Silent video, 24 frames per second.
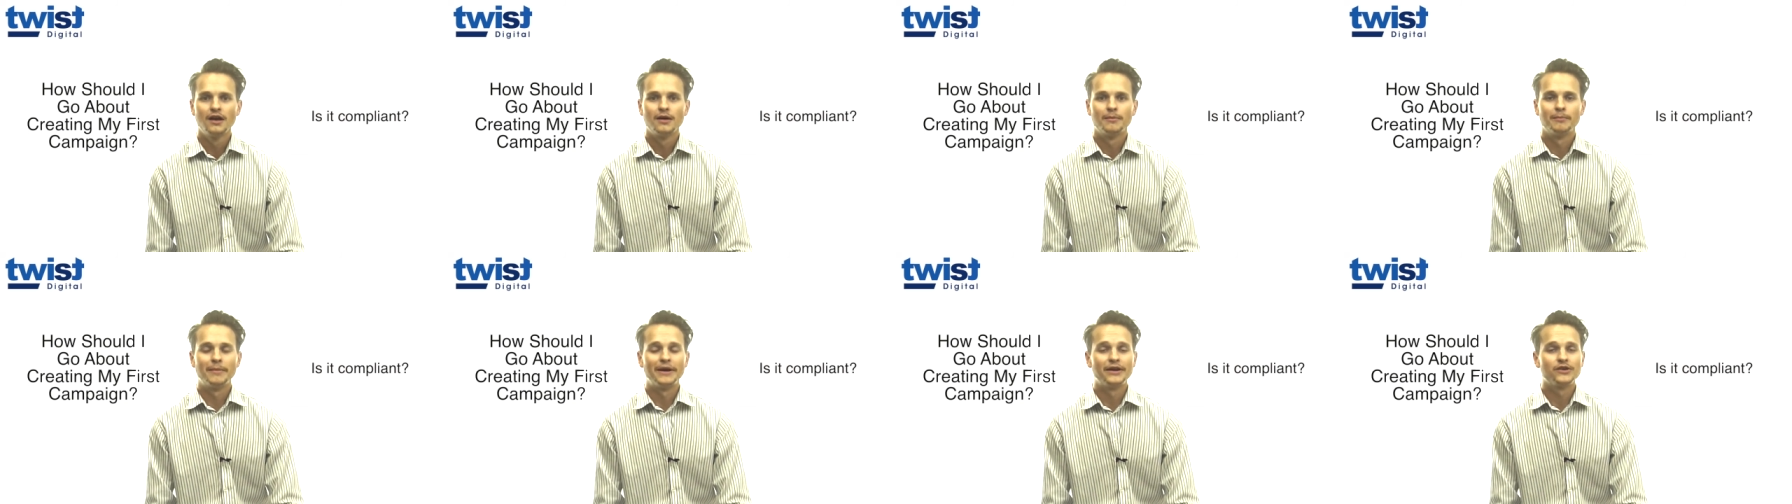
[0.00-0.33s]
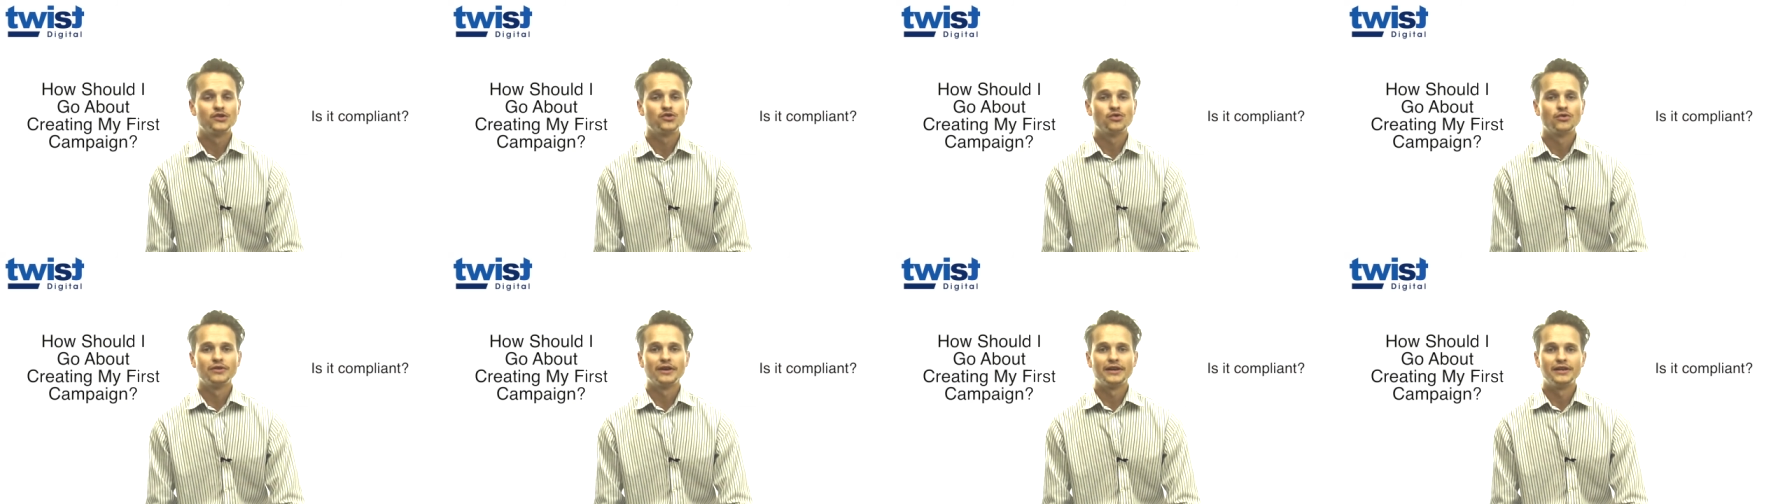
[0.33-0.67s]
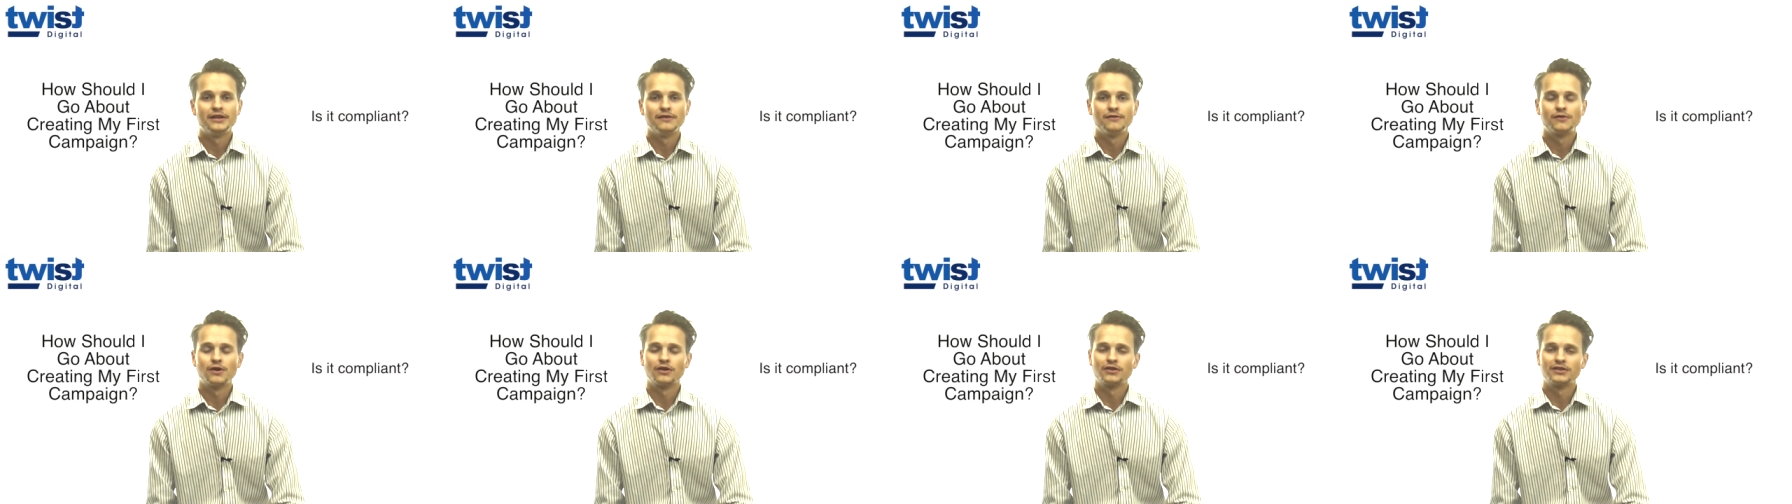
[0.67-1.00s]
make sure that
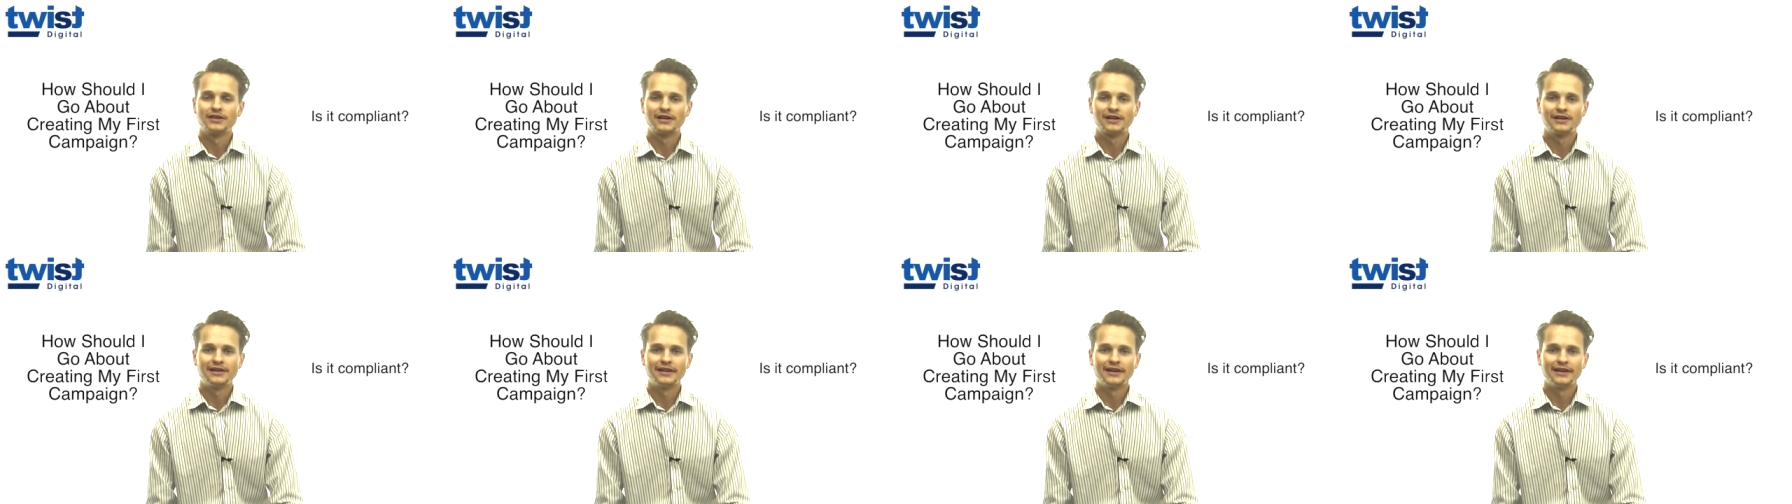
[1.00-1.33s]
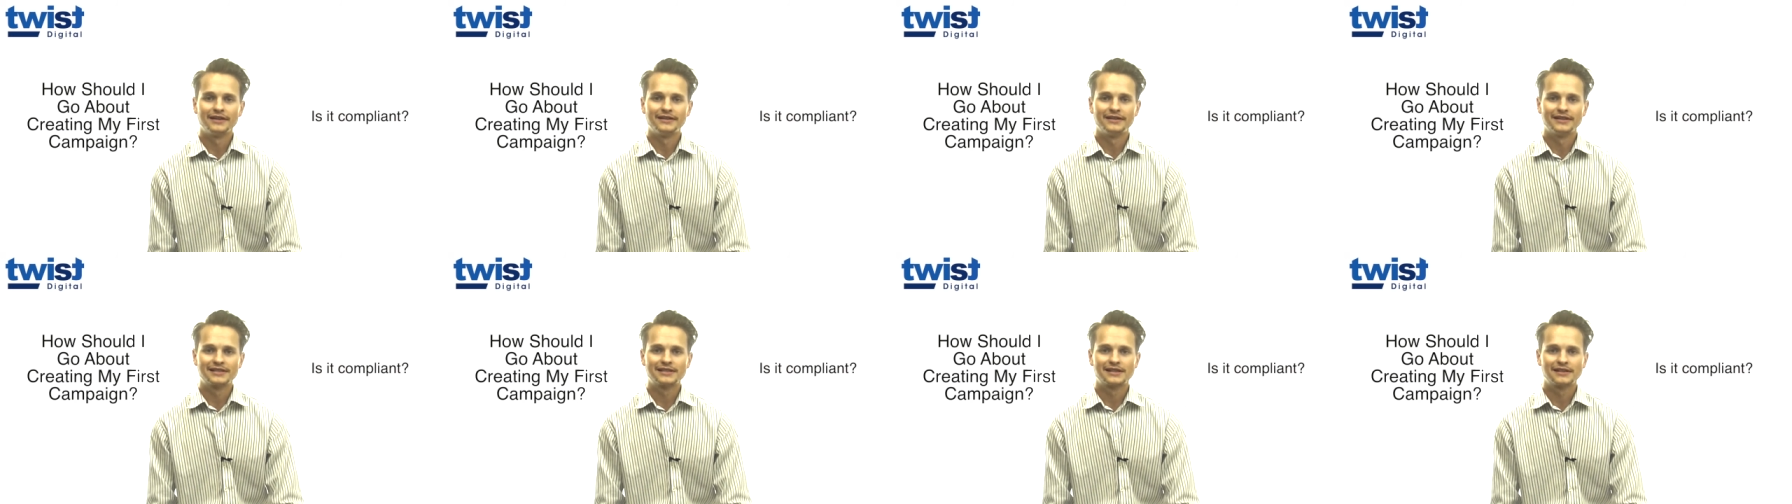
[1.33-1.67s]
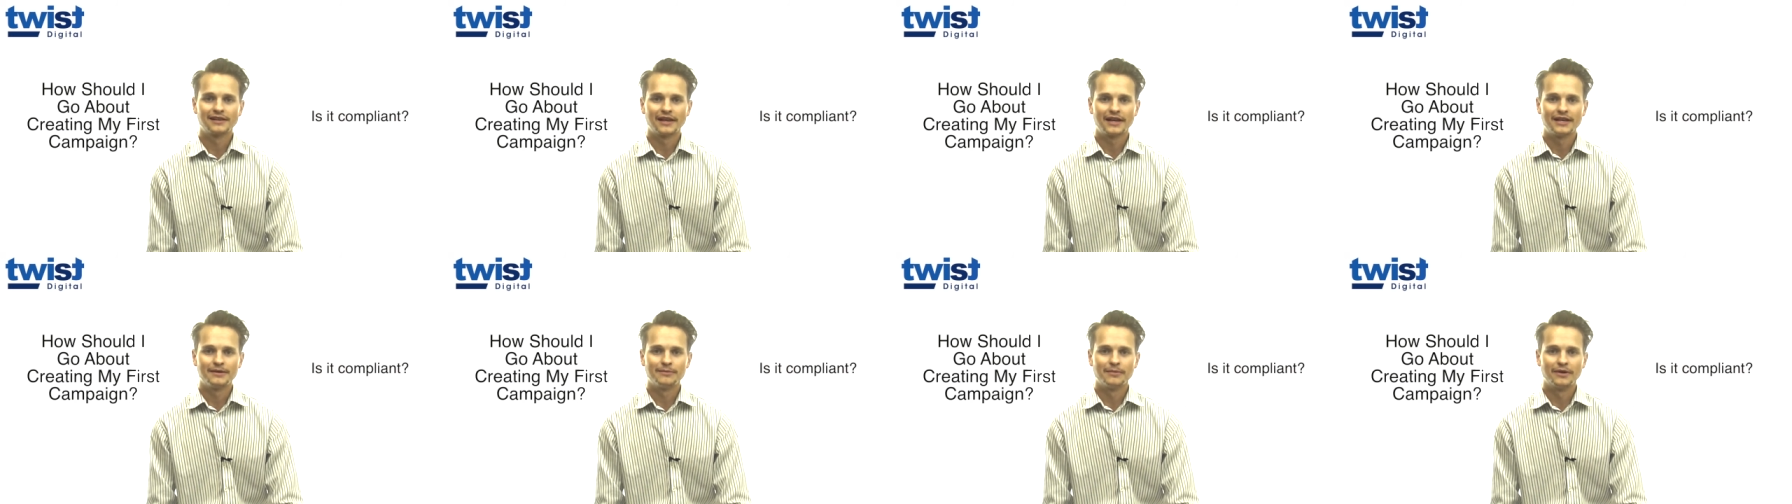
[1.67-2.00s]
you've got a clear
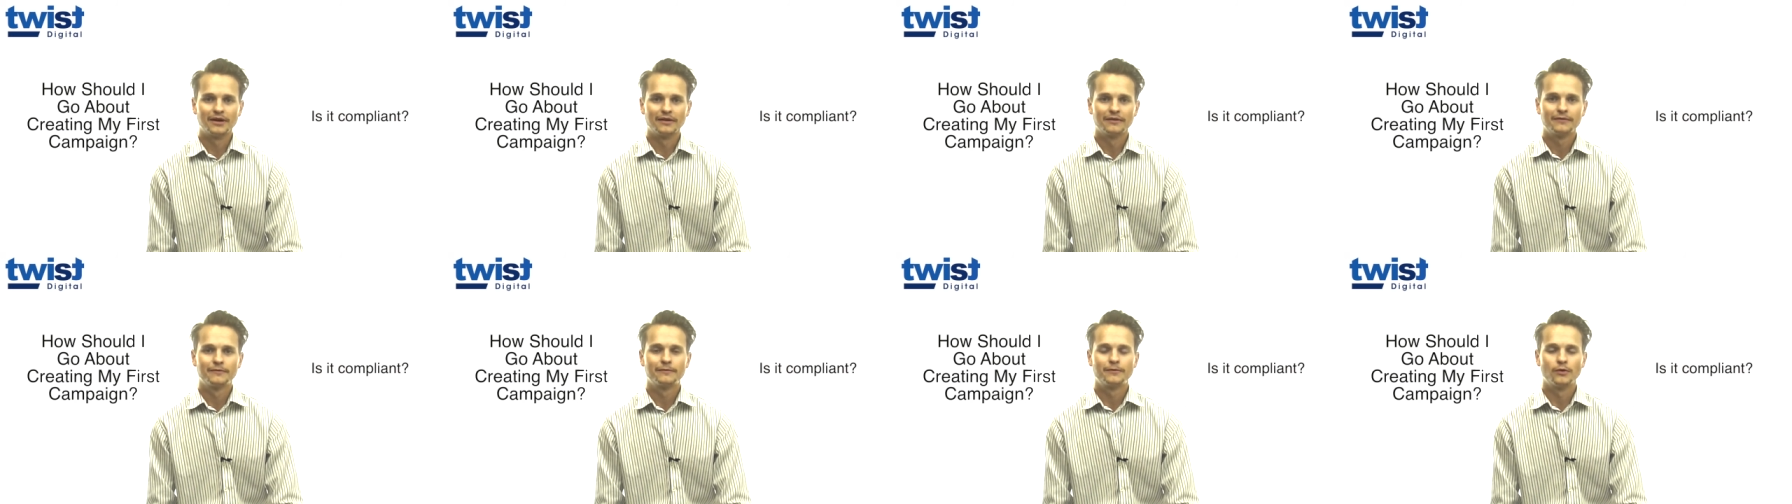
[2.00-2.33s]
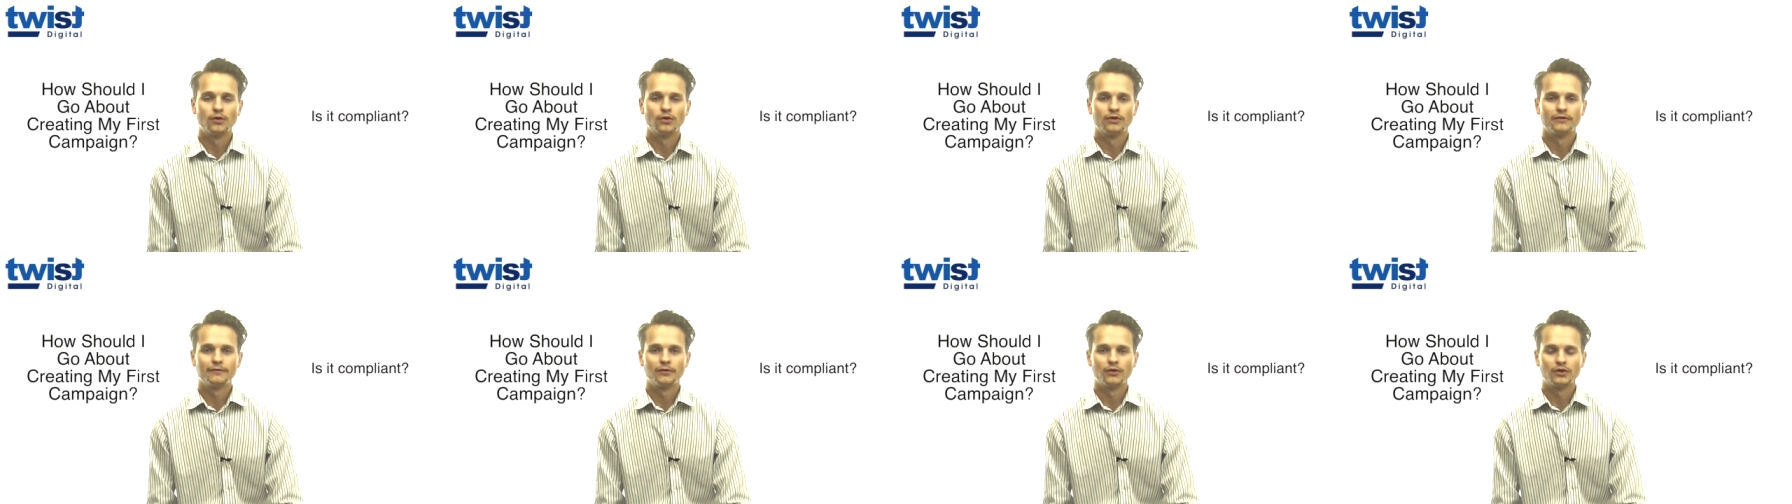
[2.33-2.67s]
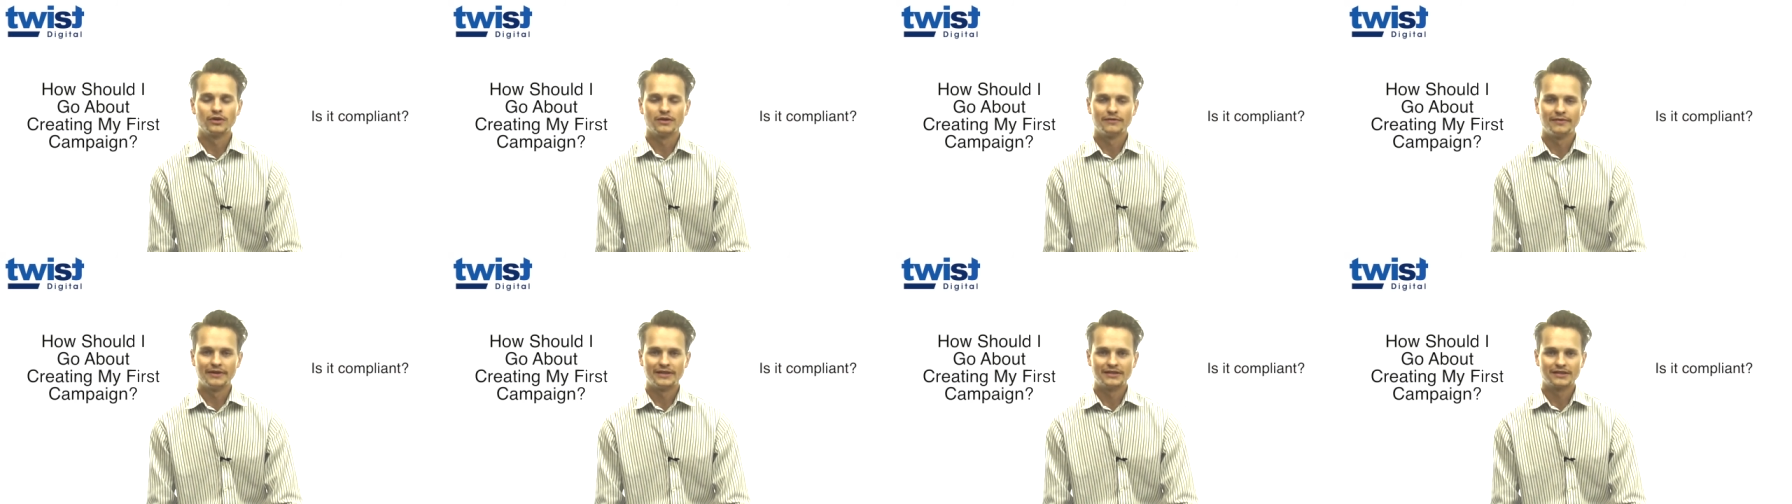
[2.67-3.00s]
disclaimer for
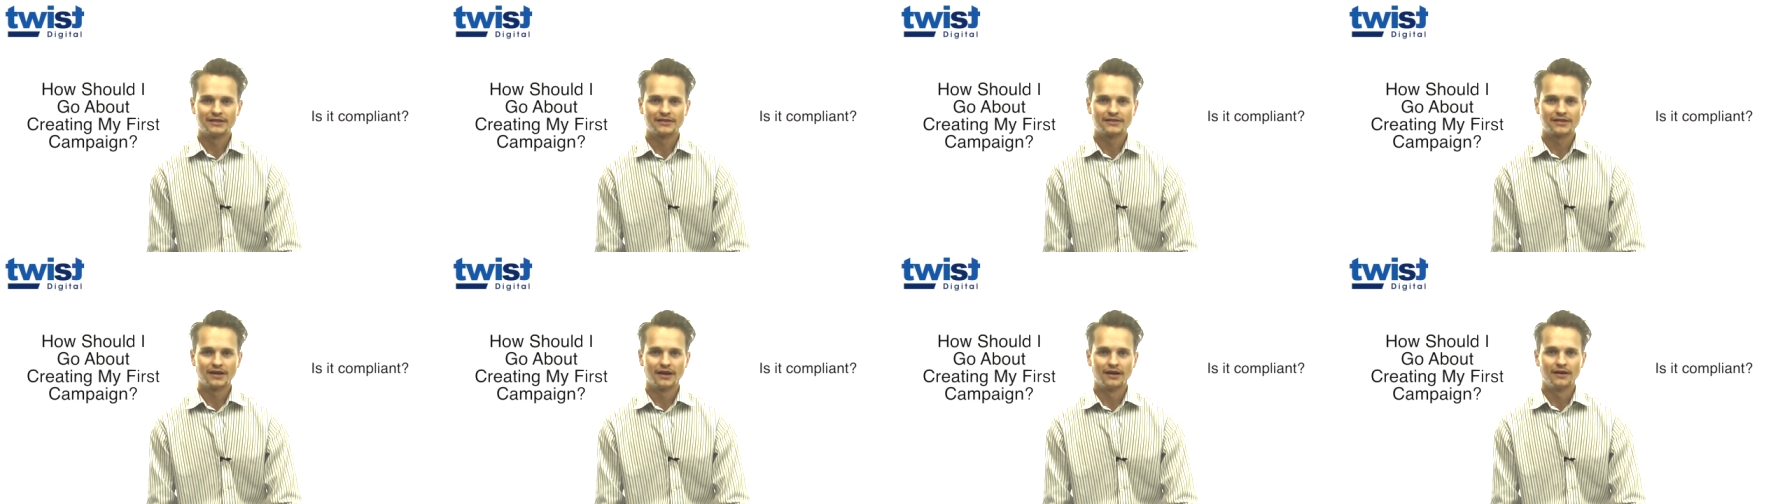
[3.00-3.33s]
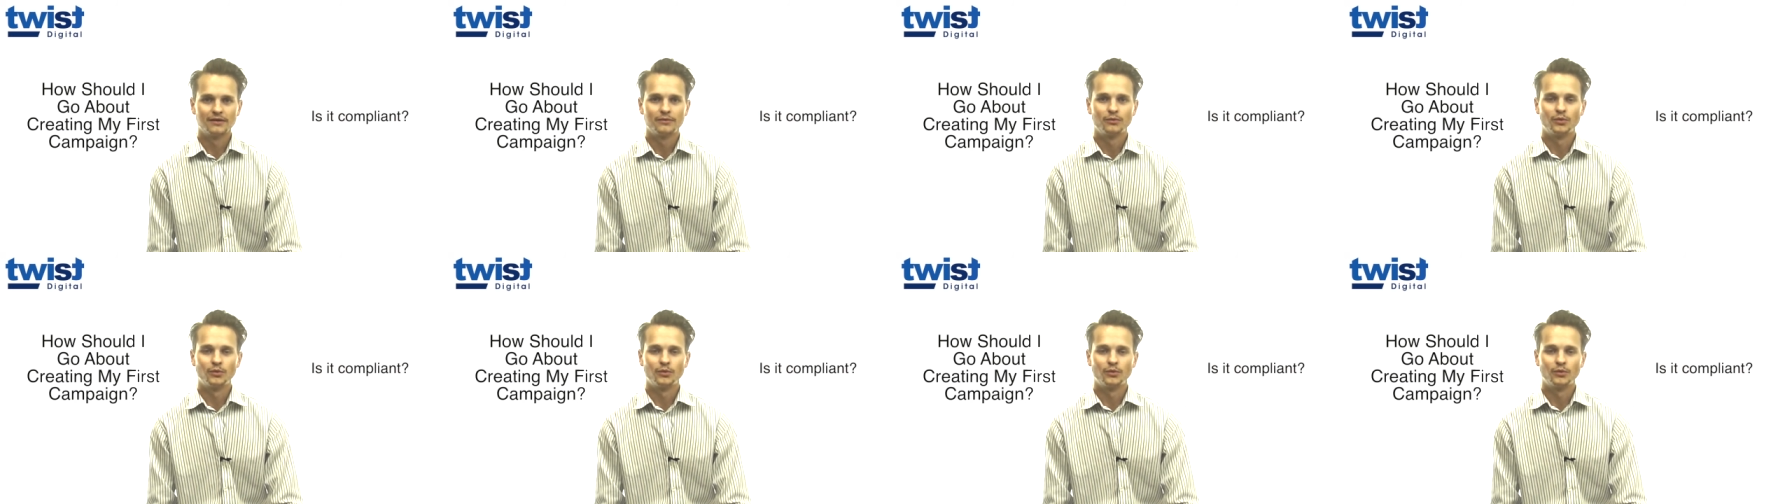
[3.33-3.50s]
the visitor,